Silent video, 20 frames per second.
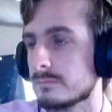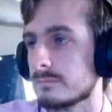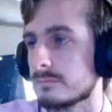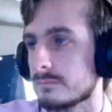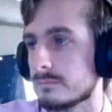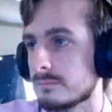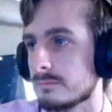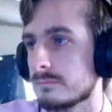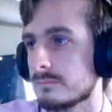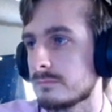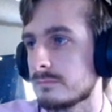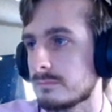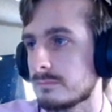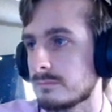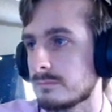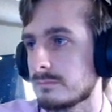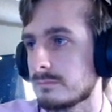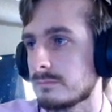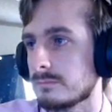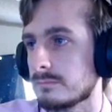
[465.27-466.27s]

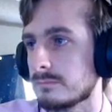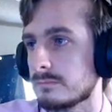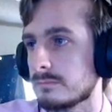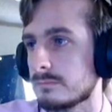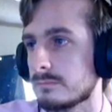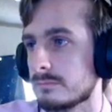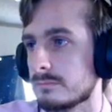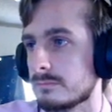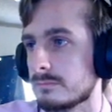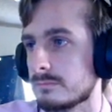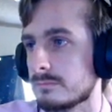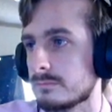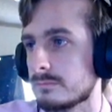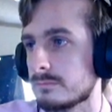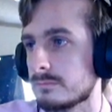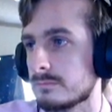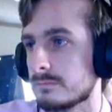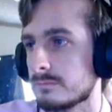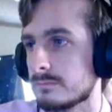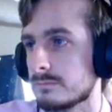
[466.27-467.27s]

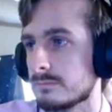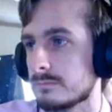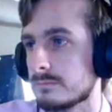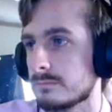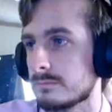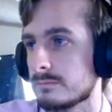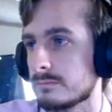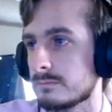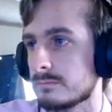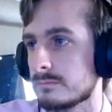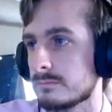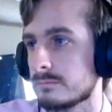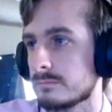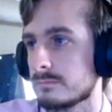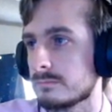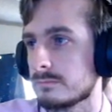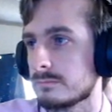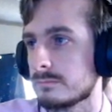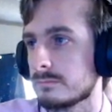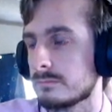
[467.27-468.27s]

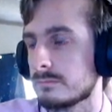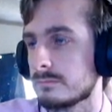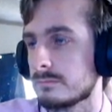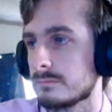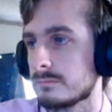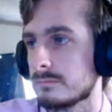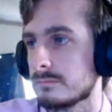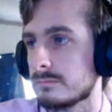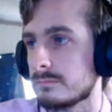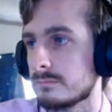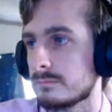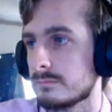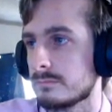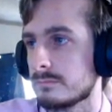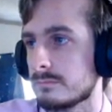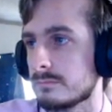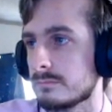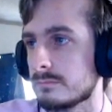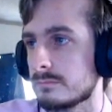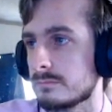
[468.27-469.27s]

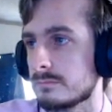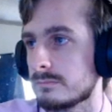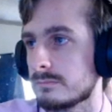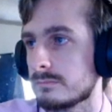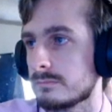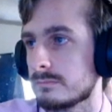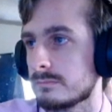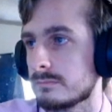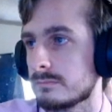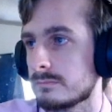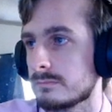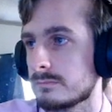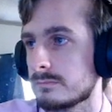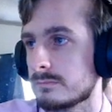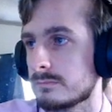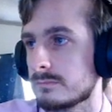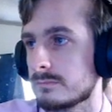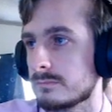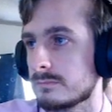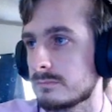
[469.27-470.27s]

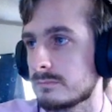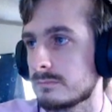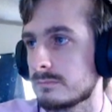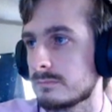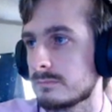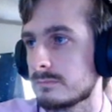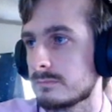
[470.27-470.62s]
No words are spoken by the person on screen.